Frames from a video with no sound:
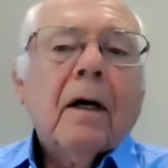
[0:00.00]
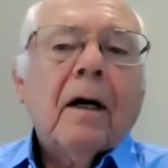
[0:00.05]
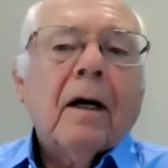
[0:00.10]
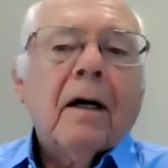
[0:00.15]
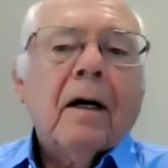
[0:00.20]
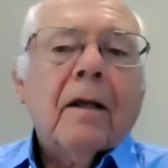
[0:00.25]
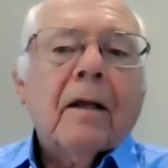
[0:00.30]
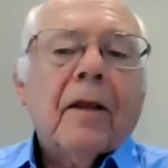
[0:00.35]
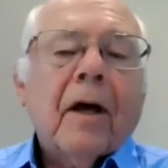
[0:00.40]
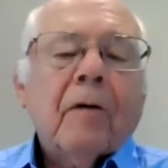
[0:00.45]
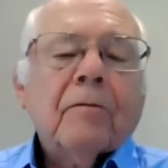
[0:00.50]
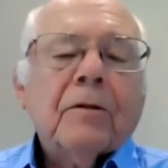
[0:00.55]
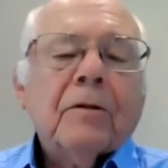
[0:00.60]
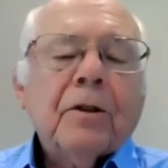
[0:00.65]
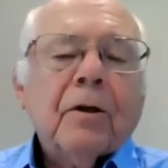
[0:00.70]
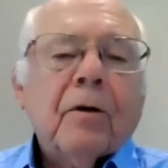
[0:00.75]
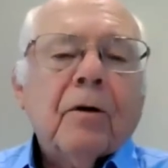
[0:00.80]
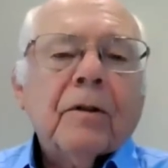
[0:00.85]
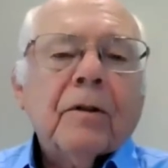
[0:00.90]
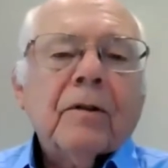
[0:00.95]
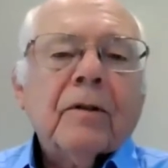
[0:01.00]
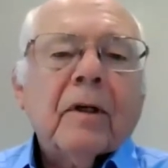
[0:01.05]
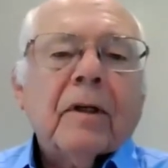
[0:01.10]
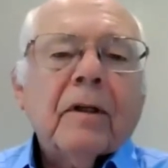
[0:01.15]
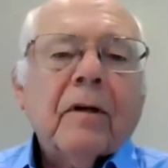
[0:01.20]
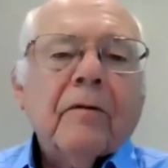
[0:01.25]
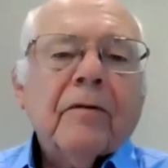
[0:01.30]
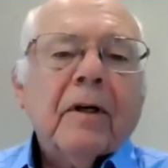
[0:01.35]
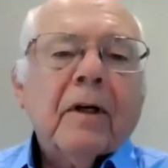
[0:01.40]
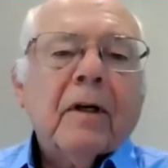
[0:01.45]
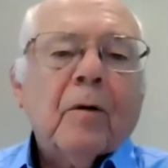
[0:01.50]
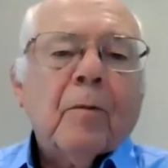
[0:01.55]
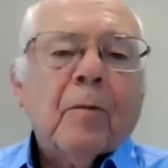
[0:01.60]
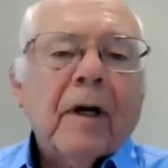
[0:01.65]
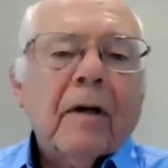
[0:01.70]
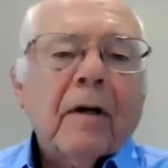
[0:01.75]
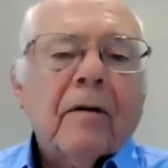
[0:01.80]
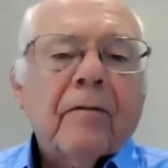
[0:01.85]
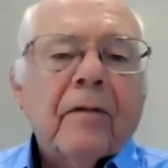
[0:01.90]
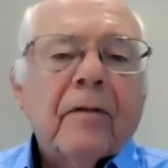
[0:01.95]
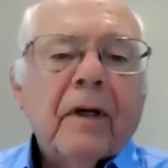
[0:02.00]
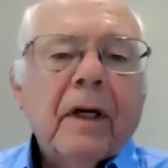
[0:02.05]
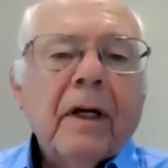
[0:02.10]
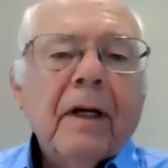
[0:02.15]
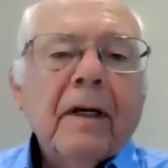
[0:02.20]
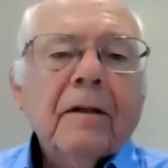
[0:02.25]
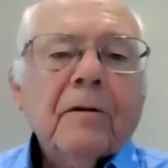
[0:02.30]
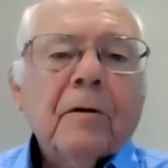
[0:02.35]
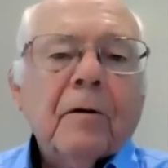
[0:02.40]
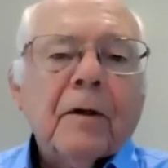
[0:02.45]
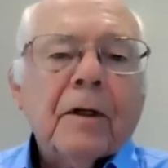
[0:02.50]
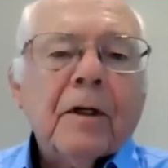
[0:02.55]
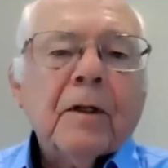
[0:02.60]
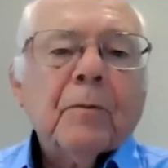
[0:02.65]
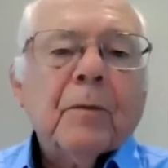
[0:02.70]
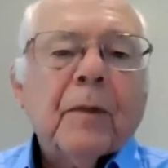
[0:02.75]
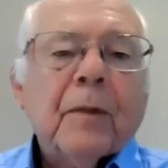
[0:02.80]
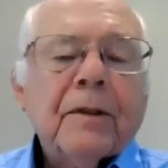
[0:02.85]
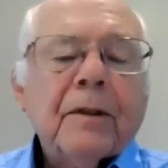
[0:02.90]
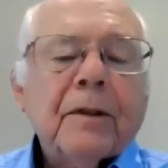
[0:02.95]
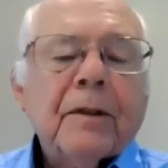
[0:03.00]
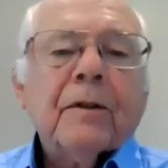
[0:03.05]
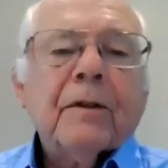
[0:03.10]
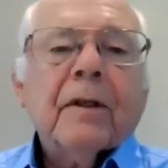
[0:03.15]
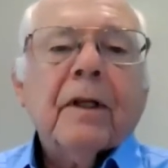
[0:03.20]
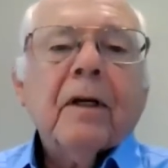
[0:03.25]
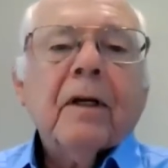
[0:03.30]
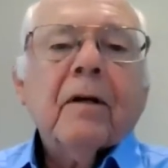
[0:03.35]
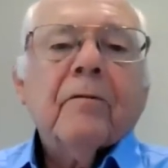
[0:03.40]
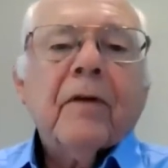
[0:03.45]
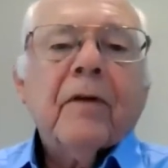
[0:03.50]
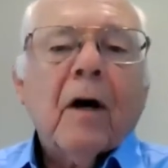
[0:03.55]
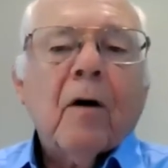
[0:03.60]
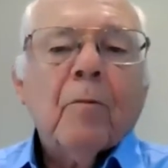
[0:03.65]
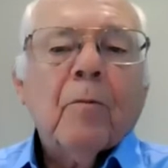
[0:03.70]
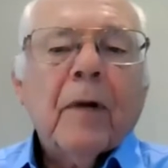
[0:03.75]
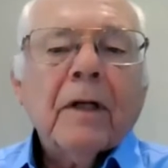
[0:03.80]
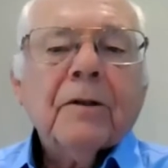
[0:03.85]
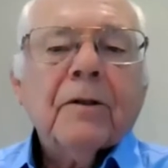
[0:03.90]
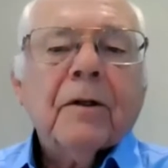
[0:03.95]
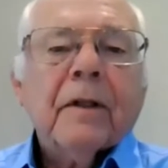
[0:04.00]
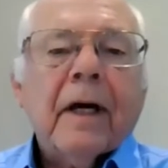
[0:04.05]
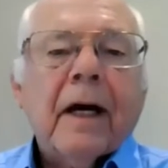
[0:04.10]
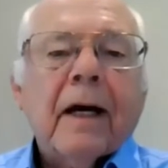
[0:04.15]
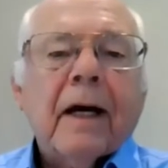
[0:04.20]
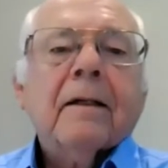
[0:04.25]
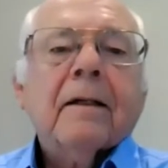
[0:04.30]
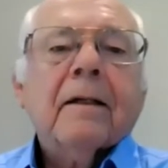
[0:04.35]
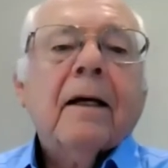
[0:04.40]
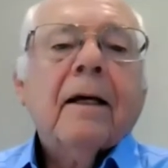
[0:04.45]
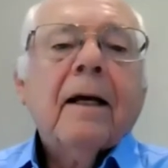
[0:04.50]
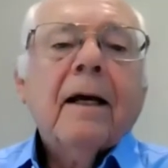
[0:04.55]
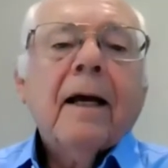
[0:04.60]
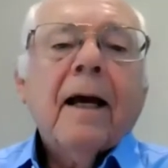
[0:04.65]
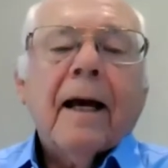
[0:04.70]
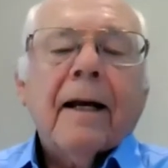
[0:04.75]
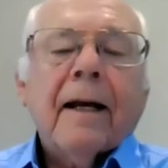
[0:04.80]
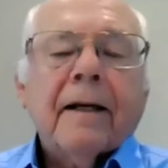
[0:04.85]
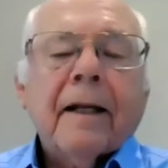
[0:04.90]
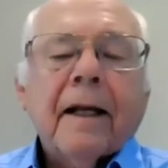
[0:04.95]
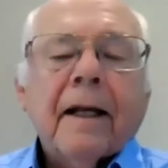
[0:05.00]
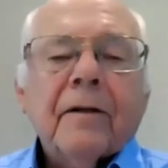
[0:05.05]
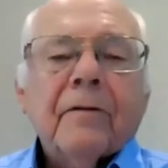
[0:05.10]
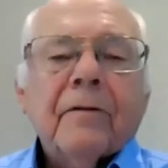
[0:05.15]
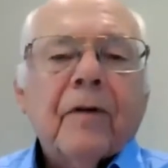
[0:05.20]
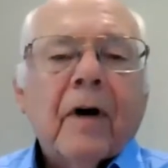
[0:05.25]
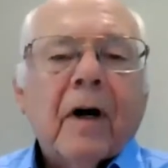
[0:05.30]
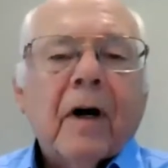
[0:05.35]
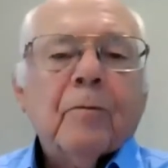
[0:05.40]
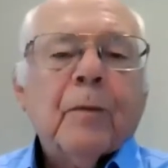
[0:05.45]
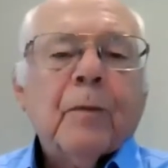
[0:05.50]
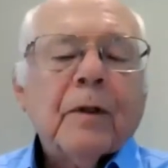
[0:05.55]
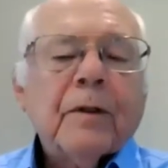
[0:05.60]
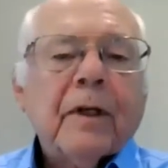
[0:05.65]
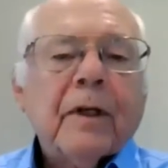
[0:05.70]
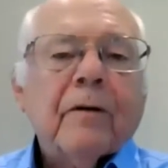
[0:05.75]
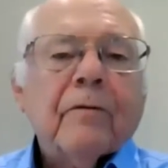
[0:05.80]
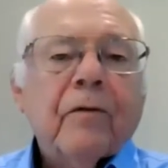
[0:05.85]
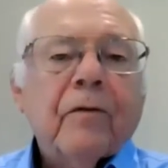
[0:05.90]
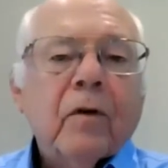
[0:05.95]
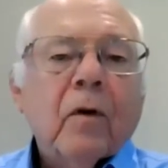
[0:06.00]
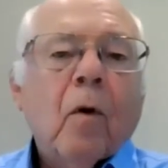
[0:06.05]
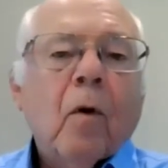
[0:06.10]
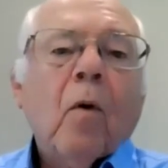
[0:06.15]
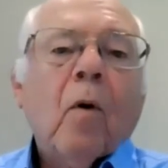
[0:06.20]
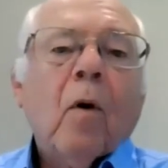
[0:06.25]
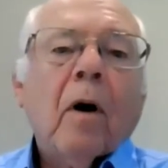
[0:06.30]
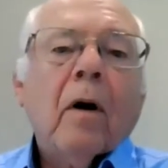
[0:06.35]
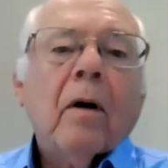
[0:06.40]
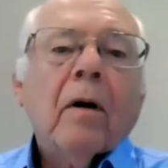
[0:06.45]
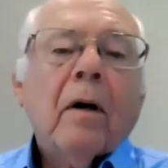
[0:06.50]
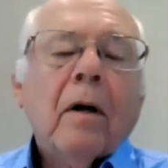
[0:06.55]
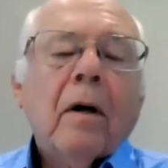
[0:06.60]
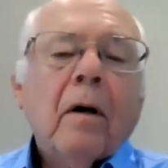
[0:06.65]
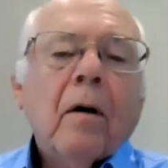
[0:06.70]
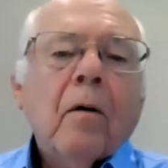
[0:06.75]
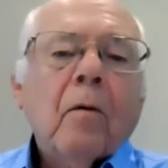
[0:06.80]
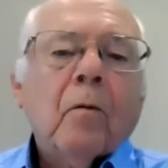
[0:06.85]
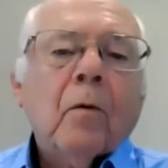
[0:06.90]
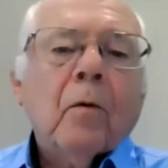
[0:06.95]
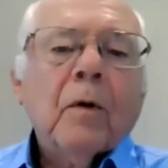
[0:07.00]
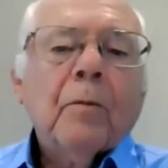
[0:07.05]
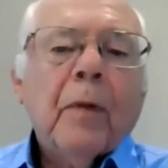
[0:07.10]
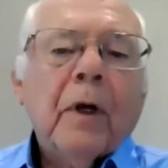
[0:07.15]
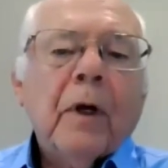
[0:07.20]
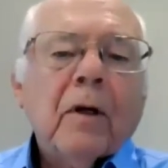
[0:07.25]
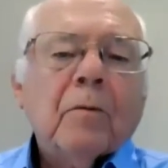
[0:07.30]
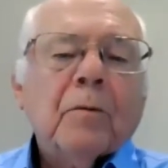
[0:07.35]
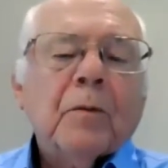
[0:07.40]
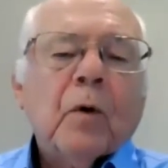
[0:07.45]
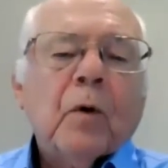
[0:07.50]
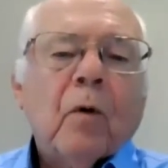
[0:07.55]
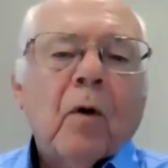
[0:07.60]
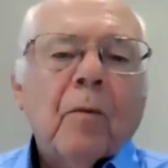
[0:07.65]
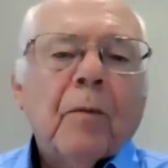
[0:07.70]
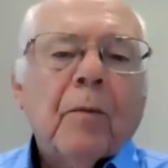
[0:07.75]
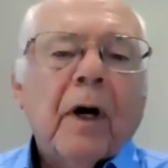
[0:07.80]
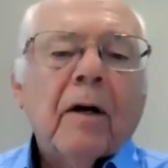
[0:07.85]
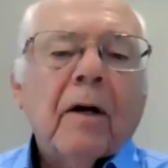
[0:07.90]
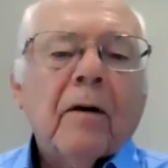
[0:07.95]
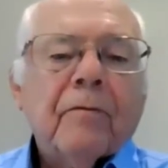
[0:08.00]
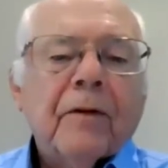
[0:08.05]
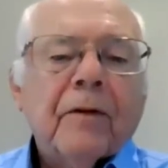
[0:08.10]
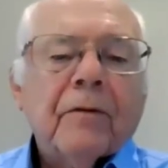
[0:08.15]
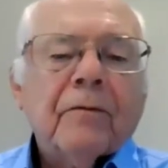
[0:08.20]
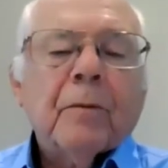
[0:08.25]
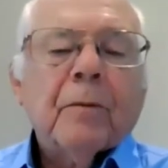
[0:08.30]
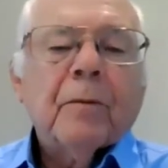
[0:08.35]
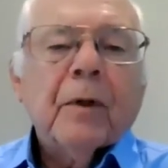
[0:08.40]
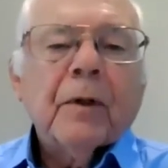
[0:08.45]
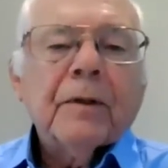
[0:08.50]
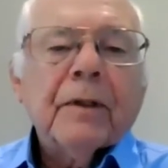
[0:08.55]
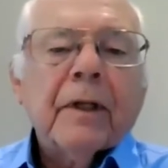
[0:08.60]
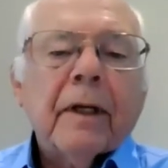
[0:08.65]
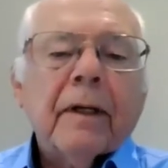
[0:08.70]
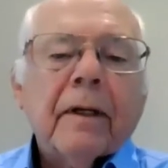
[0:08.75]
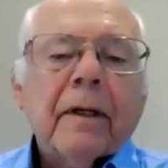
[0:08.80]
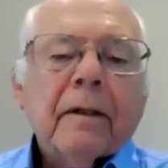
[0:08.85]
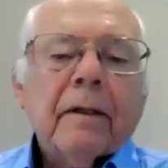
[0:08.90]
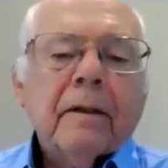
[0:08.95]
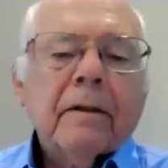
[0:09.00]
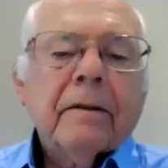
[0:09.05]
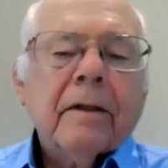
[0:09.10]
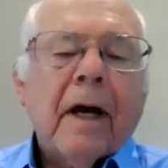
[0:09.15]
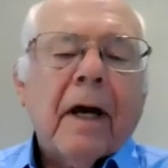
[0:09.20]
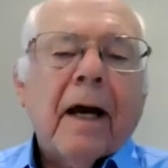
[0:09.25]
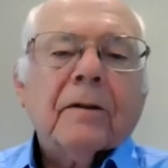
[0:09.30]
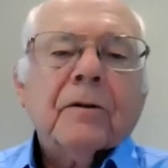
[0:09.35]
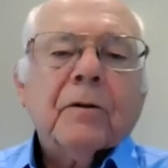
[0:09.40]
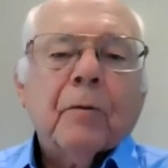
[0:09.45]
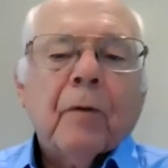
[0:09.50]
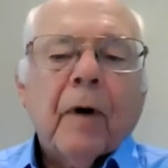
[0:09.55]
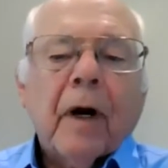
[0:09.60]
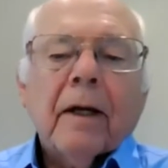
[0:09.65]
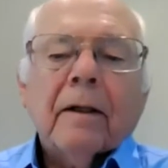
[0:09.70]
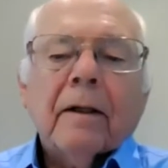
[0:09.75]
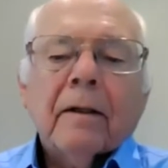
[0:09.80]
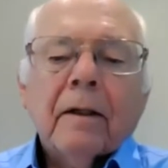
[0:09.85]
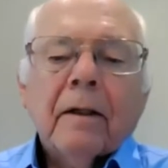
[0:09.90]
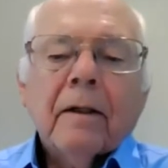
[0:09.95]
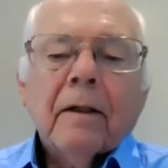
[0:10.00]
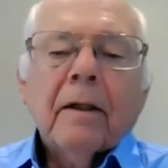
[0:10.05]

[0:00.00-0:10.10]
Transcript: that would show a significant amount of increase, but just think of how much of that at an 85% floor would be absorbed by a 50% tax rate.